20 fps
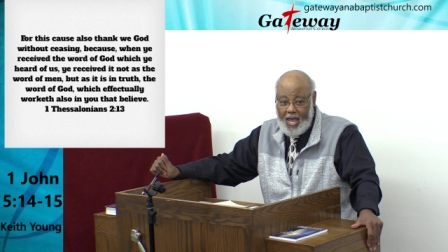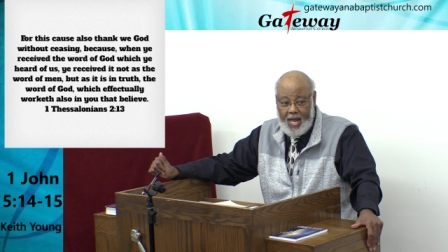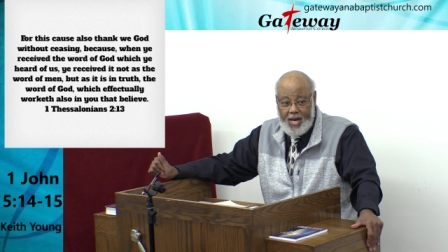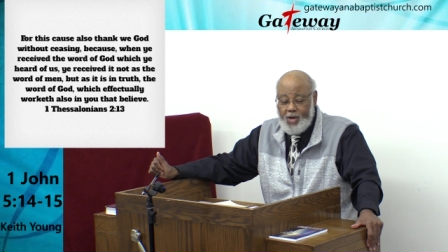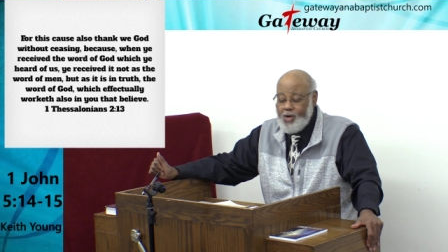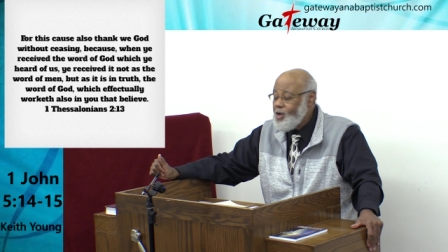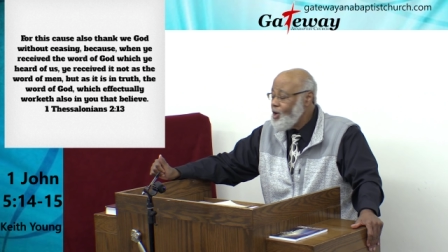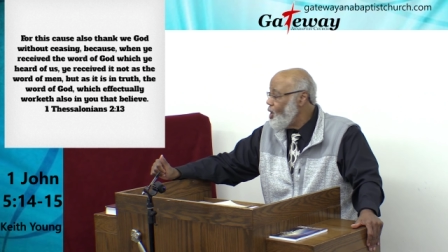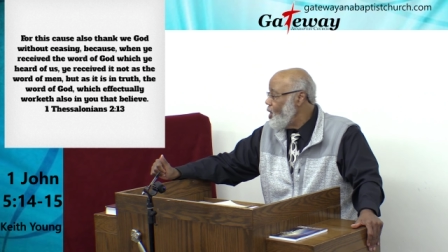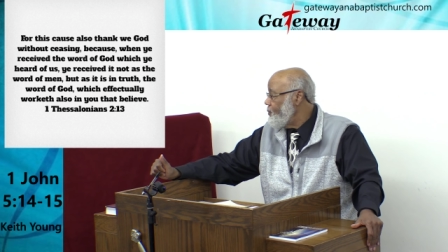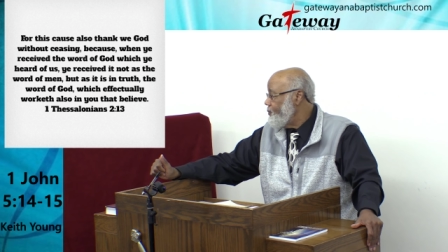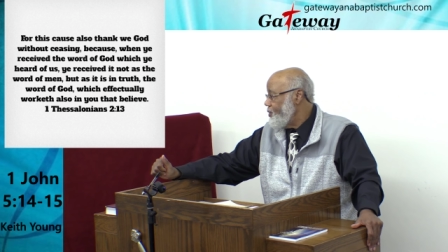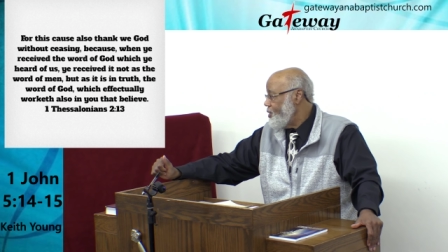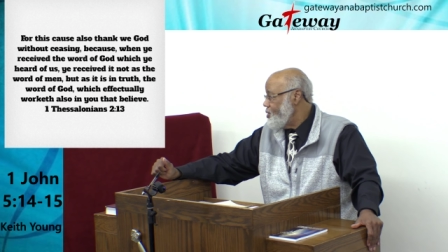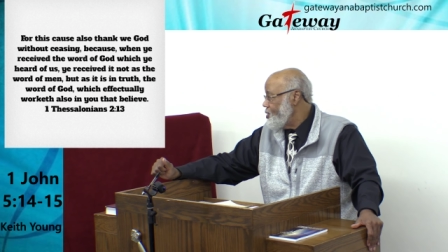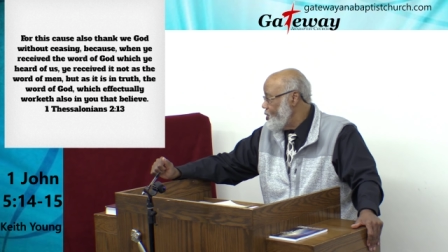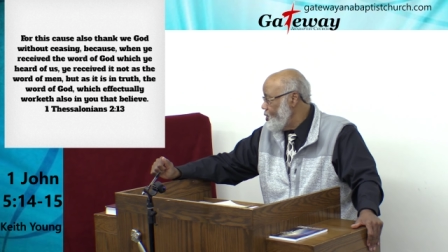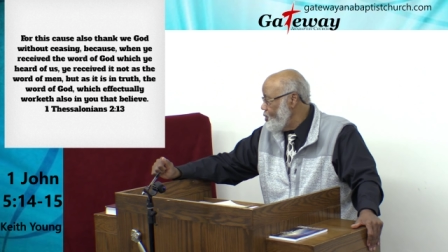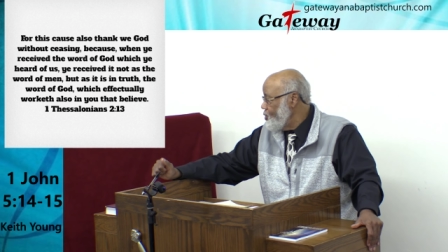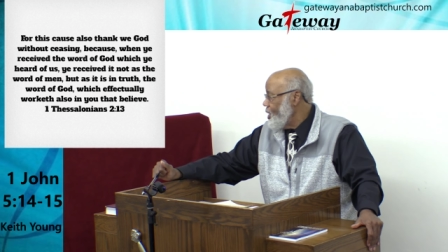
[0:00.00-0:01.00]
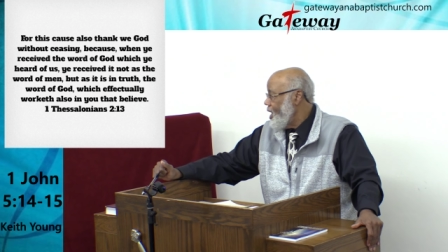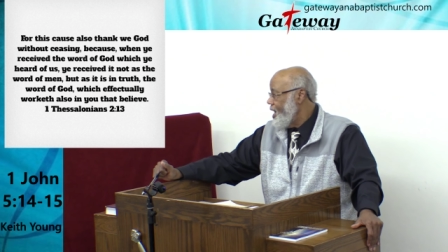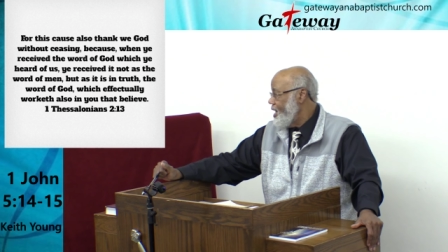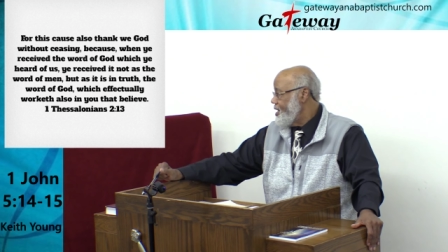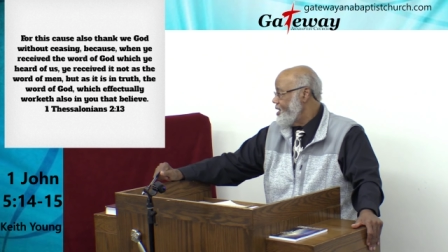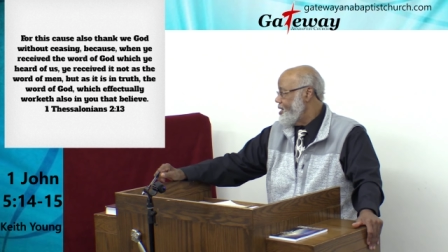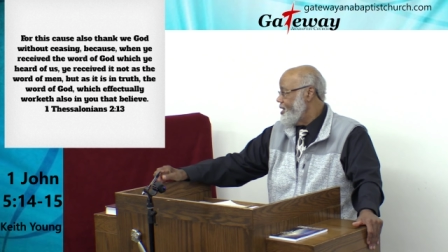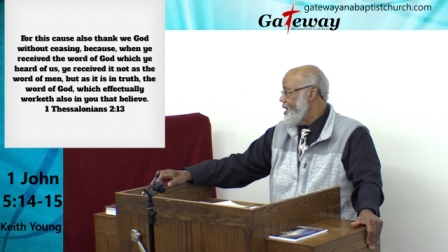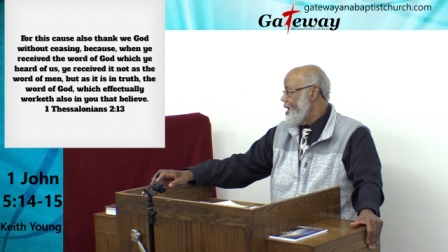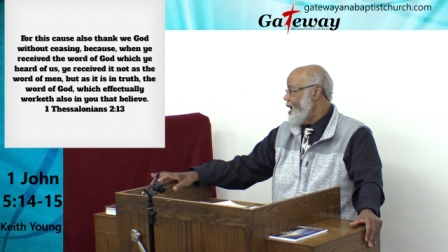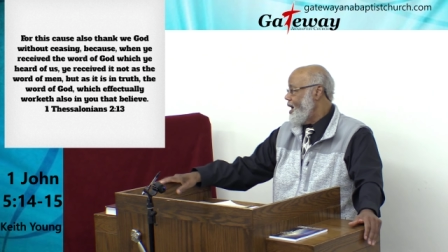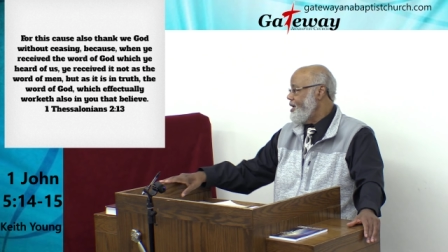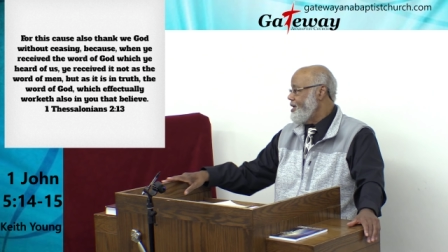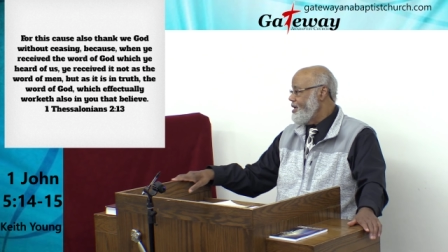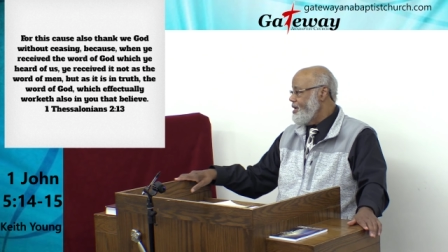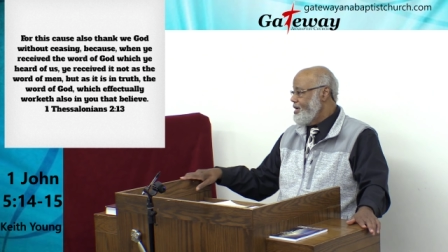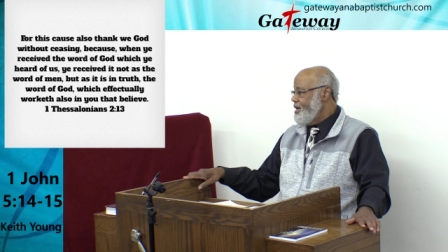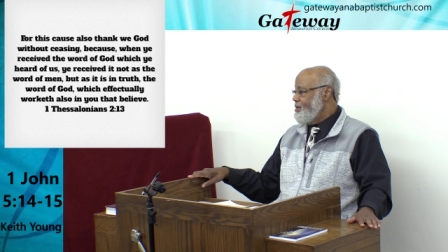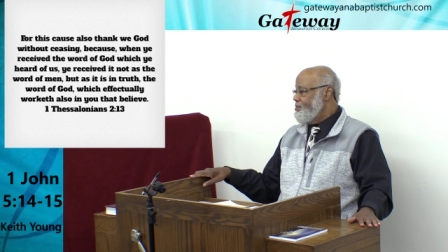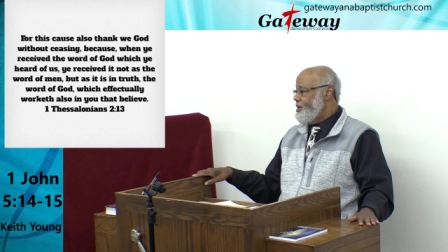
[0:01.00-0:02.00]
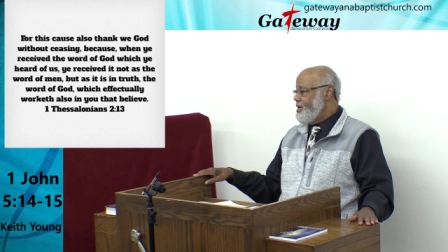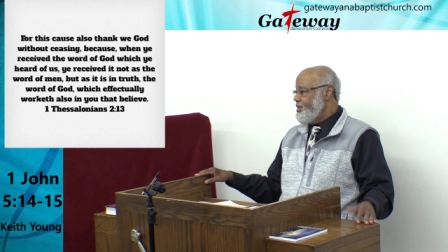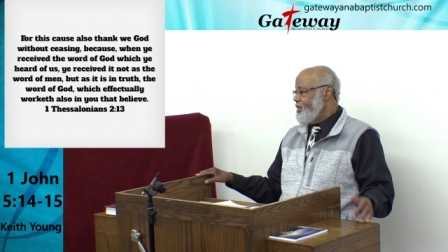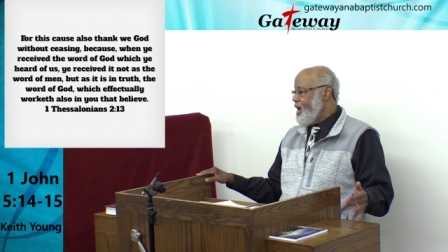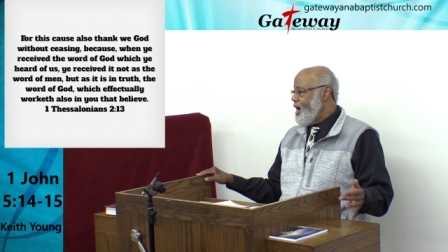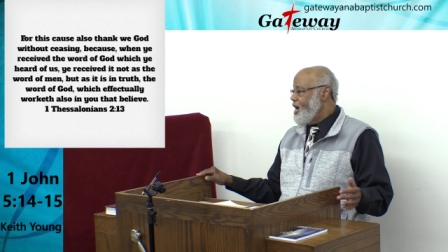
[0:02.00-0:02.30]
I don't know if you knew that or not, but